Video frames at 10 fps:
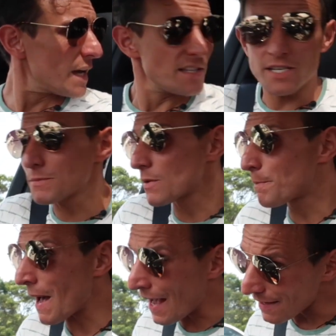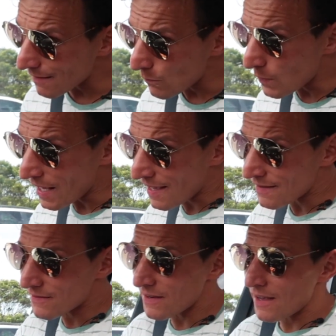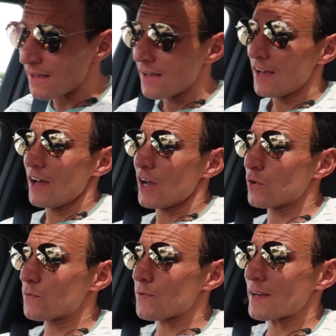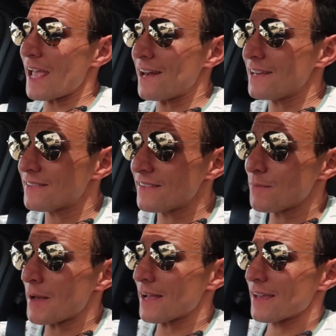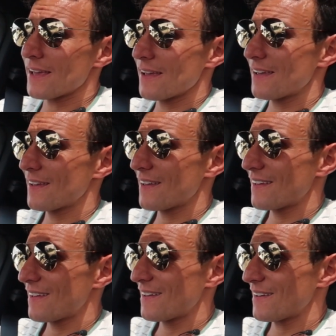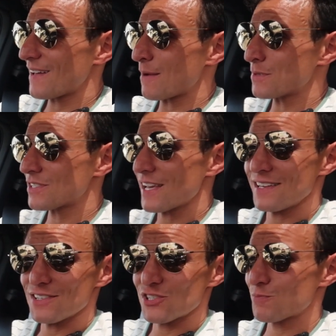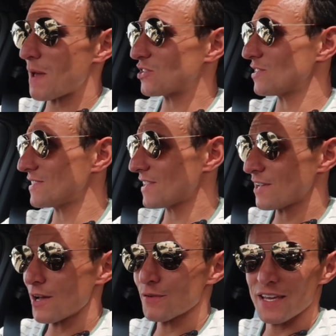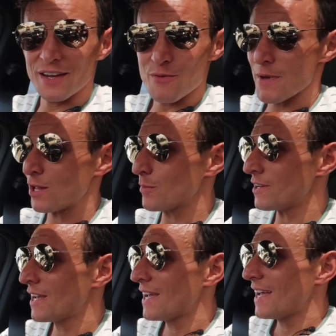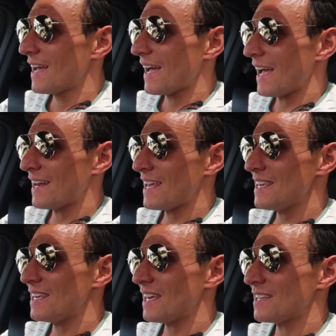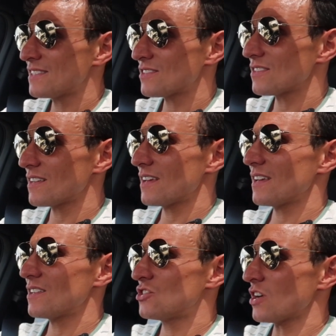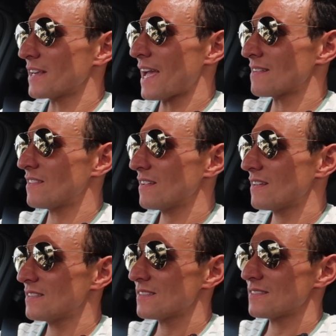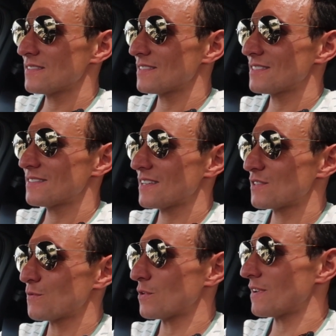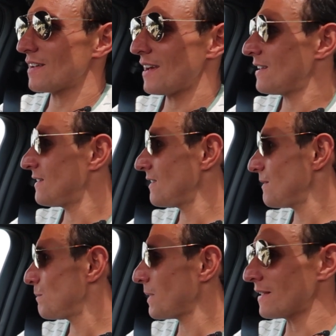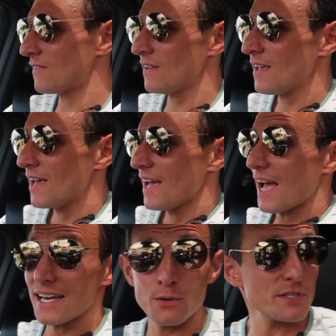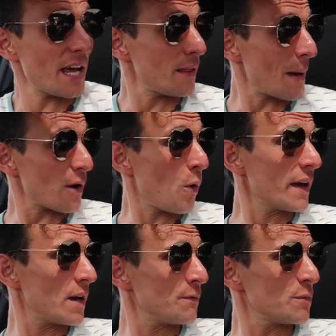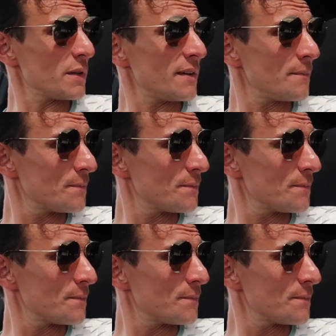In terms of the back, we had a good friend Elliot in the back, our Mercedes specialist over here in Melbourne, and he is gigantic. He's 6 foot and plenty, and he was sat in the back quite comfortably.